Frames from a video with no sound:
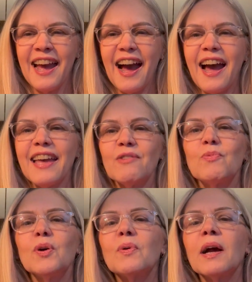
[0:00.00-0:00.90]
I
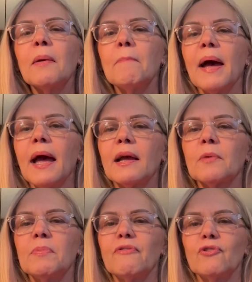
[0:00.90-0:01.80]
will come
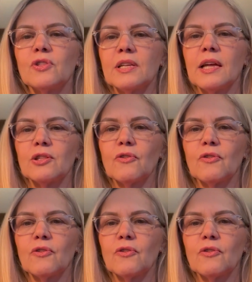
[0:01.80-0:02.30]
back before the end